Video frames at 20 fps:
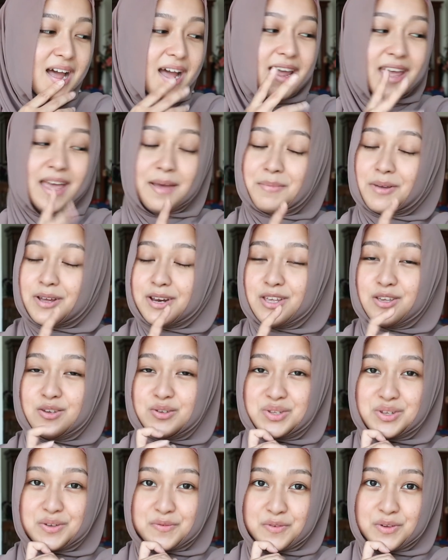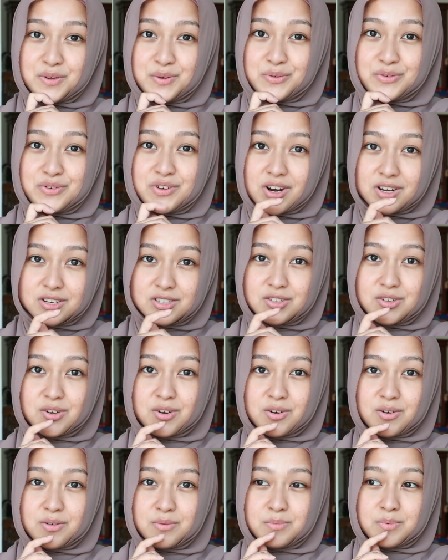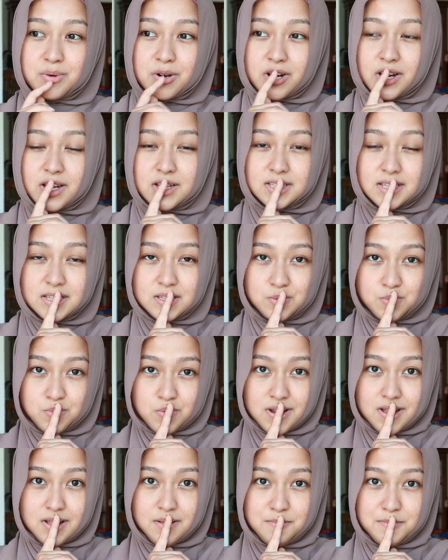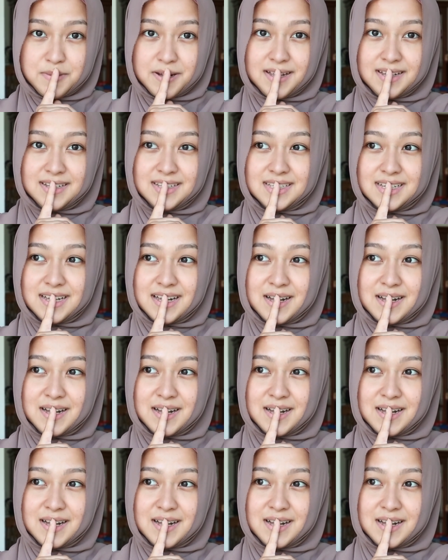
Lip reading: I am gonna use a few drugstore products as well, but